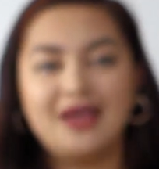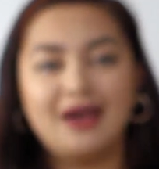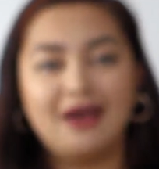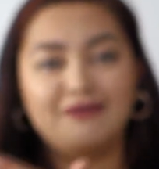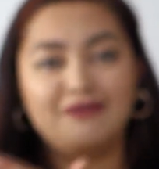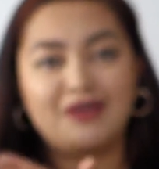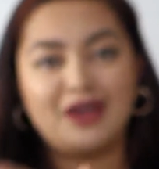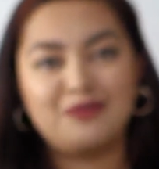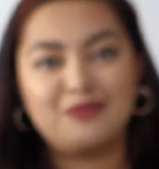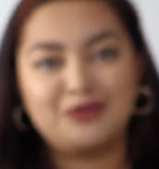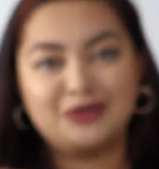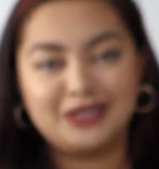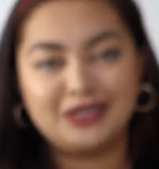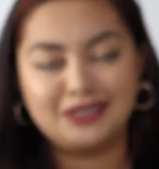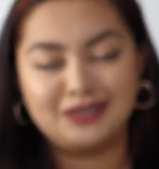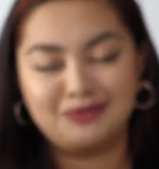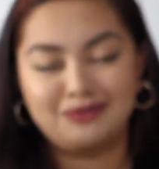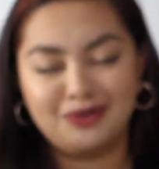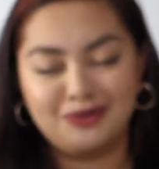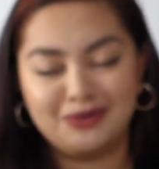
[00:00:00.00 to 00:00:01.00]
I'm very
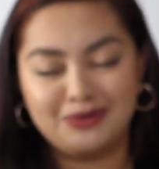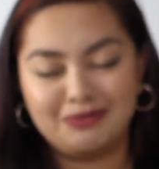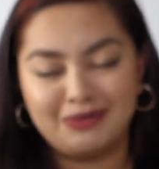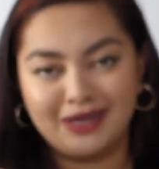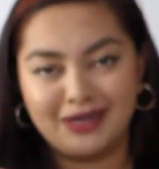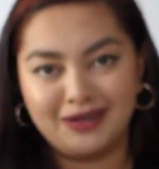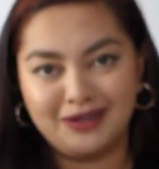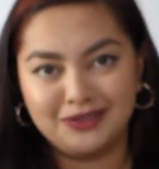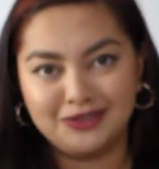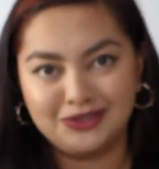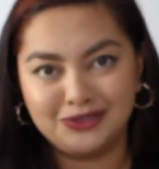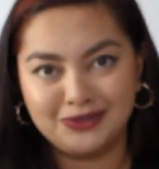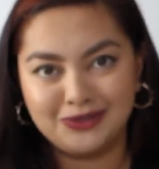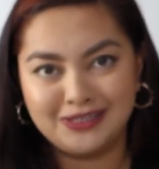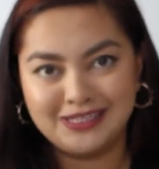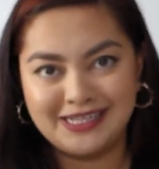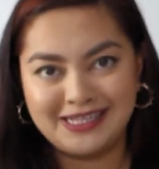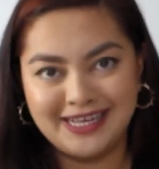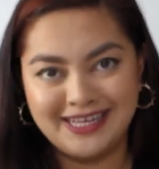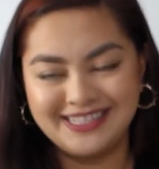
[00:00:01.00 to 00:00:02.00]
predictable with my color
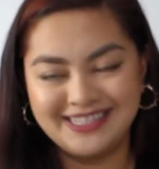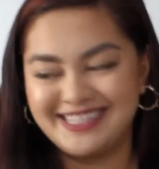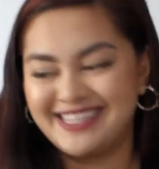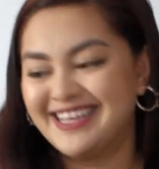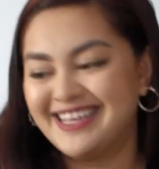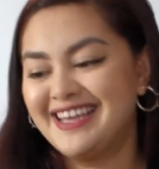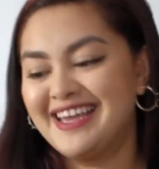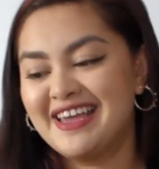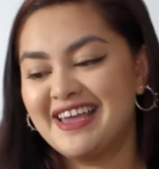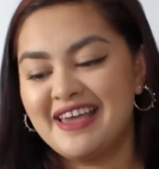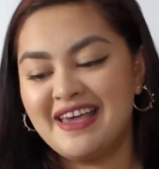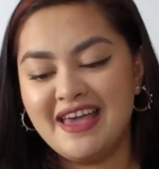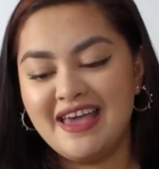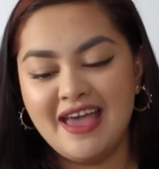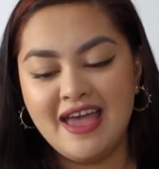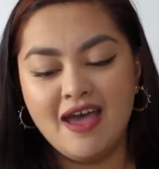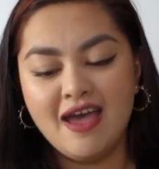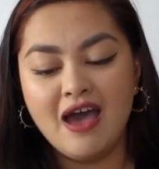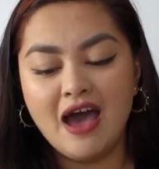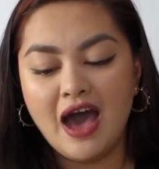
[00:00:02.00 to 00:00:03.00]
choices.
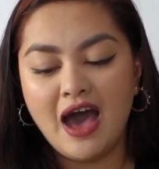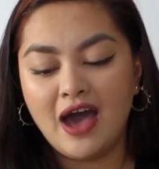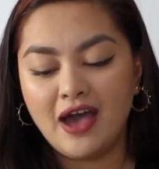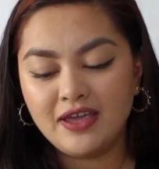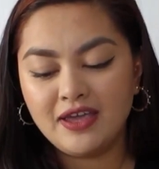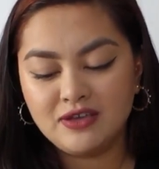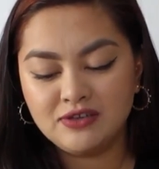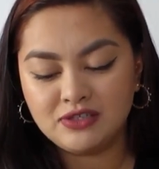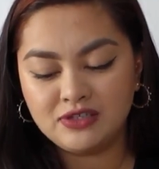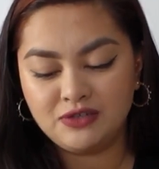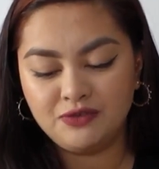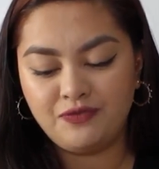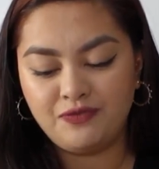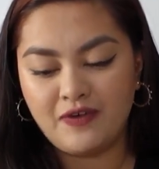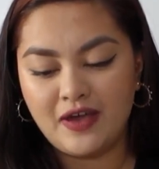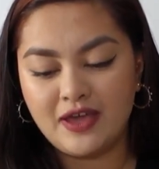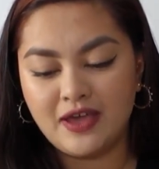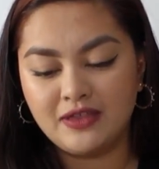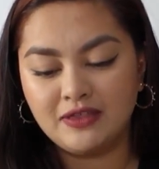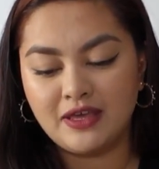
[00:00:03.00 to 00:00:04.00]
I used to
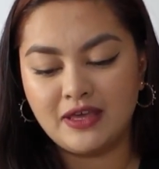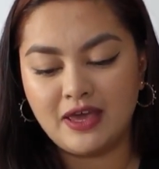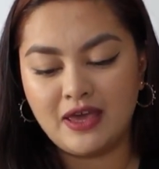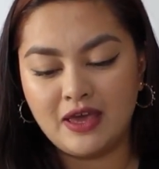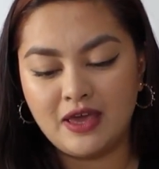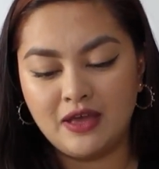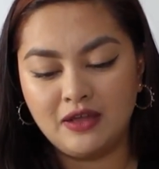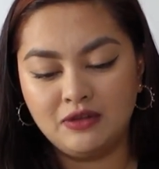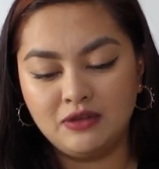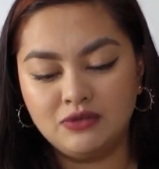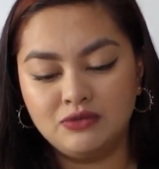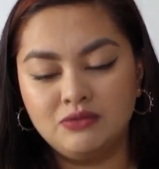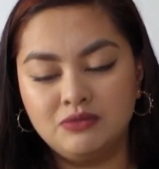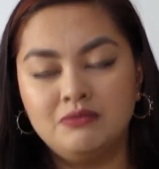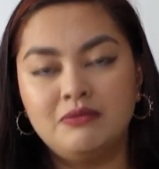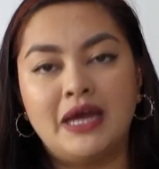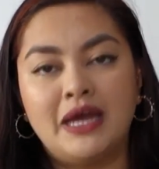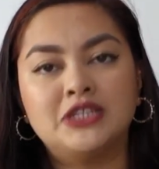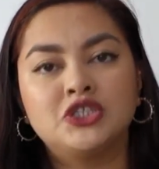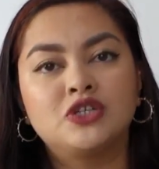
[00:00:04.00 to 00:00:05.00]
find the
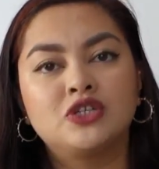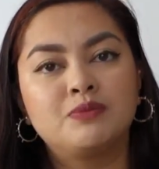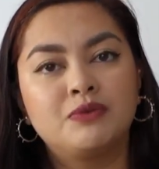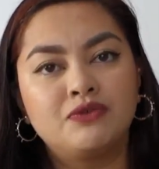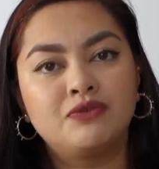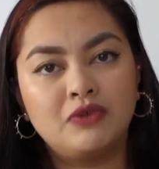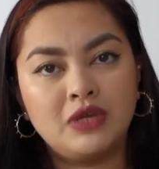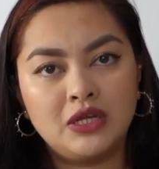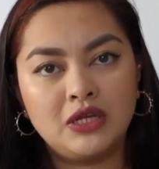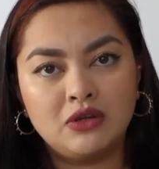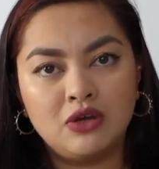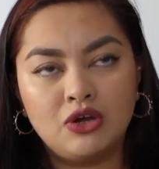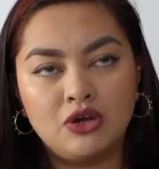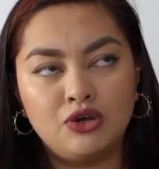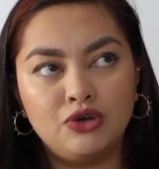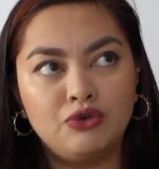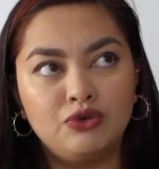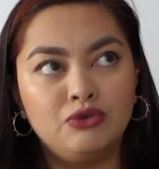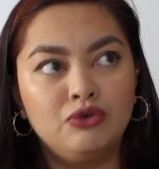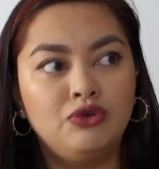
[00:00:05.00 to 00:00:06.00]
Heirloom Magic
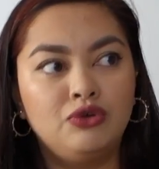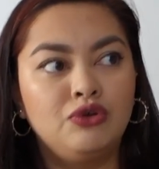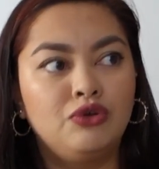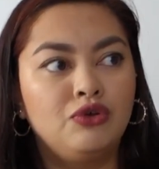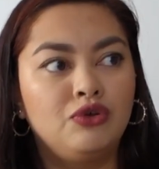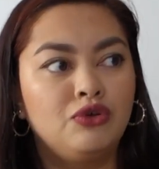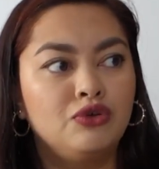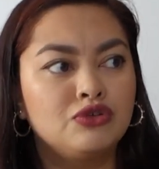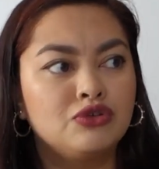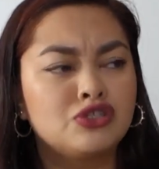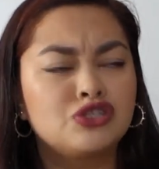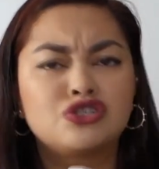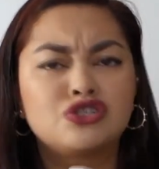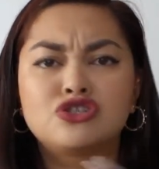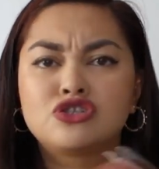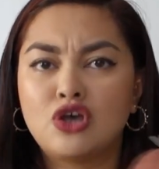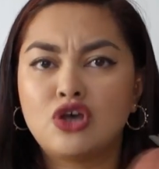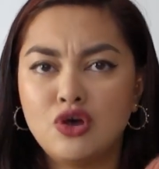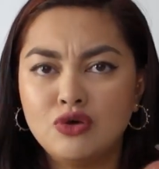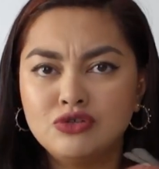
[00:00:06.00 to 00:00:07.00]
Merino
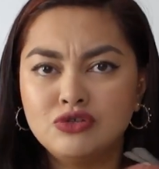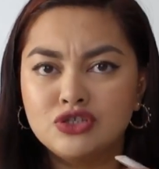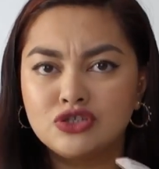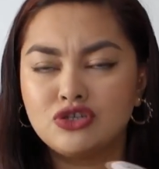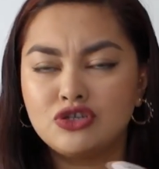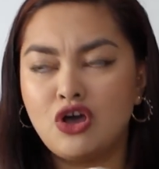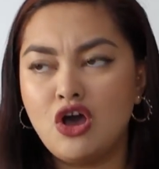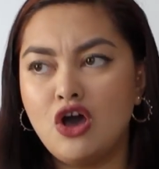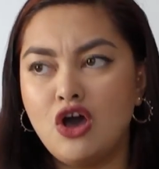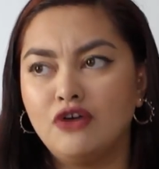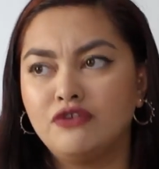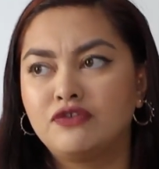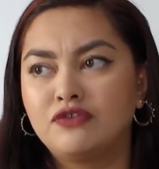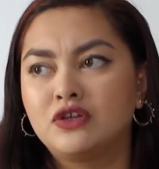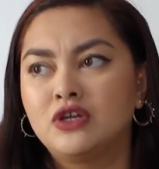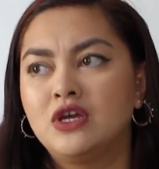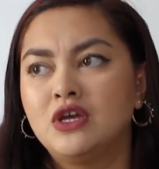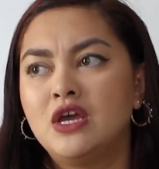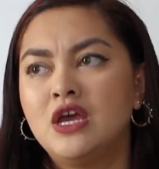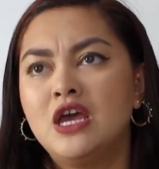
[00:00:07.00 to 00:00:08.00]
so soft,
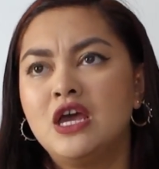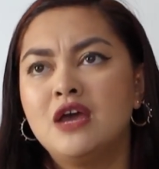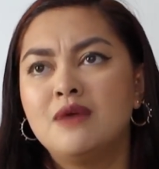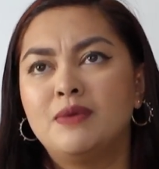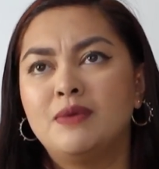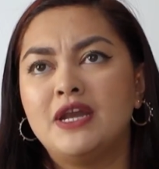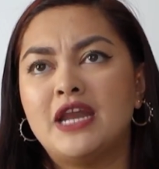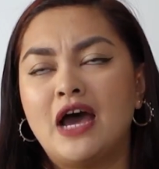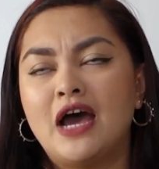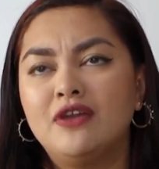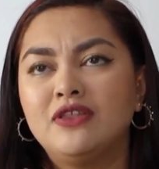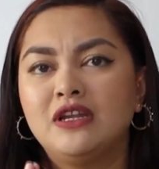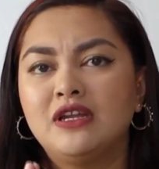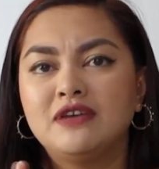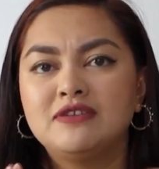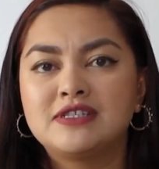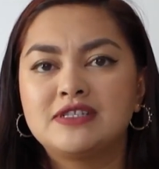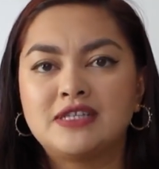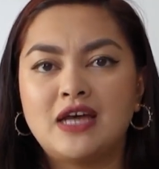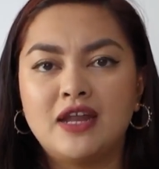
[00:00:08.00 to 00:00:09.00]
but now that
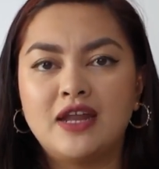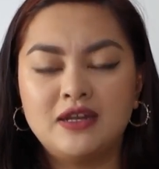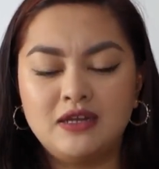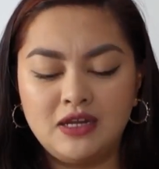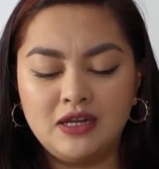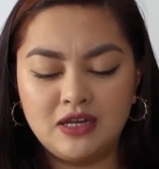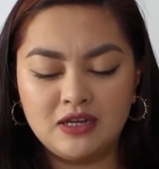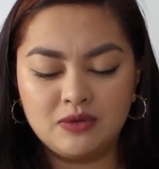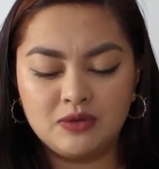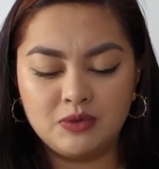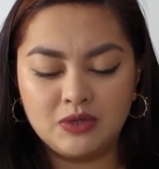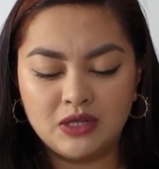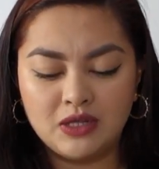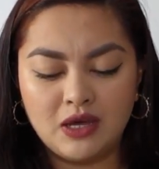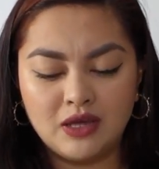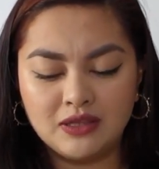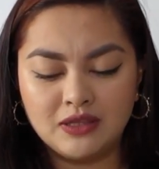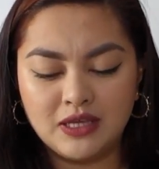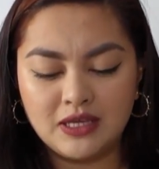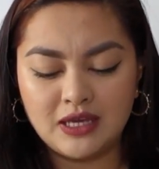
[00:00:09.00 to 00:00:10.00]
I started knitting with
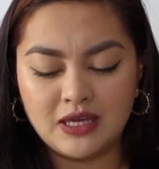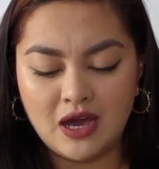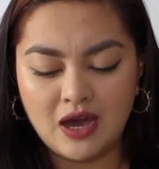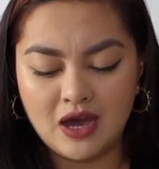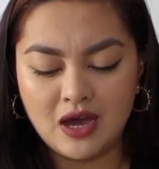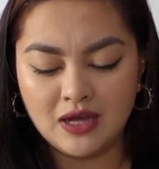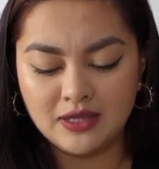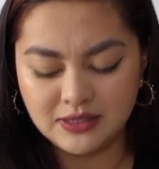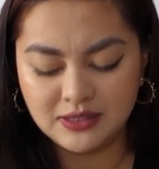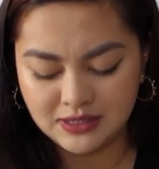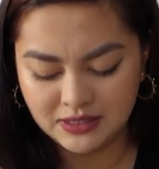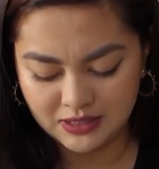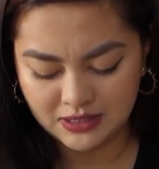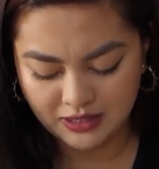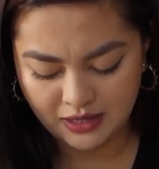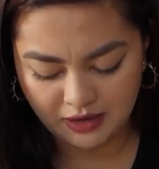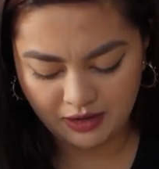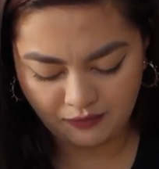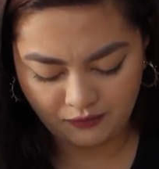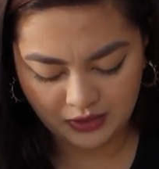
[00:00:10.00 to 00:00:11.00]
other yarns,
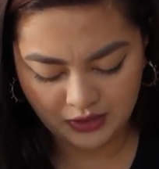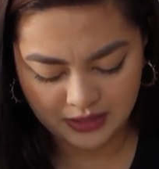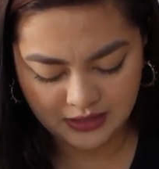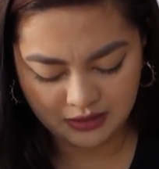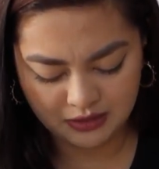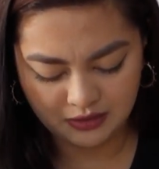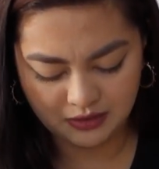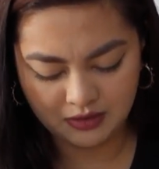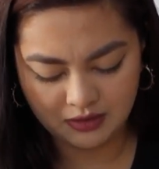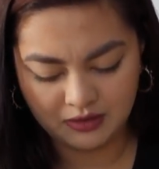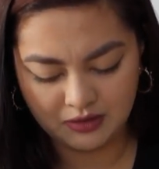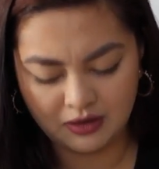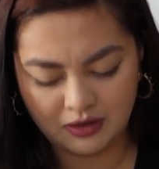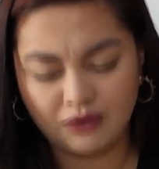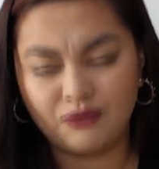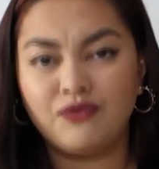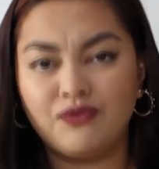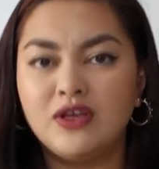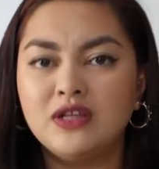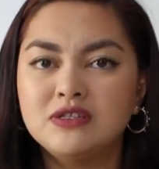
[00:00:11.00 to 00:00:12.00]
it
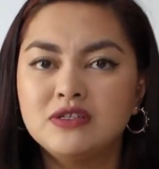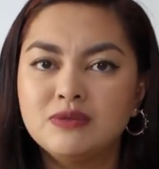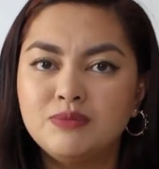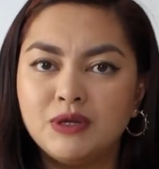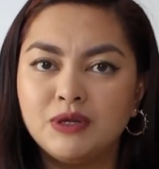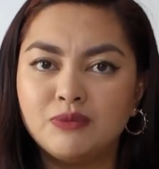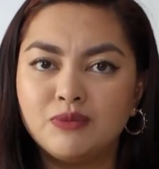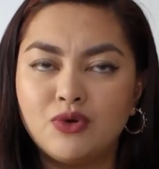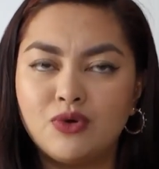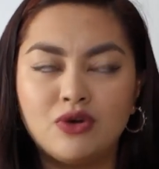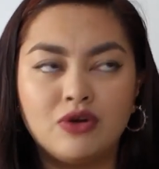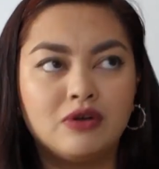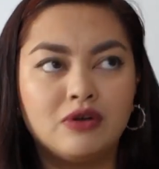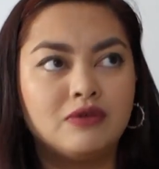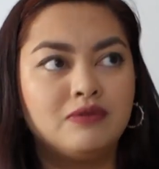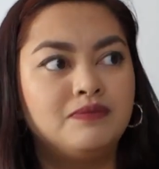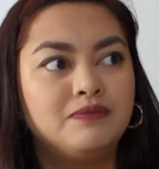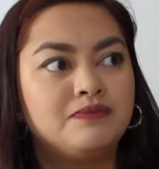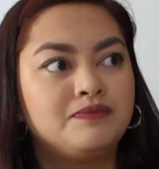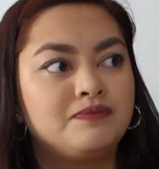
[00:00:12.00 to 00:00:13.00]
feels a bit
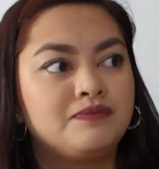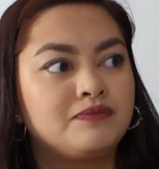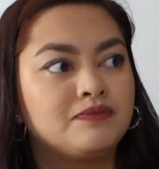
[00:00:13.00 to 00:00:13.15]
more,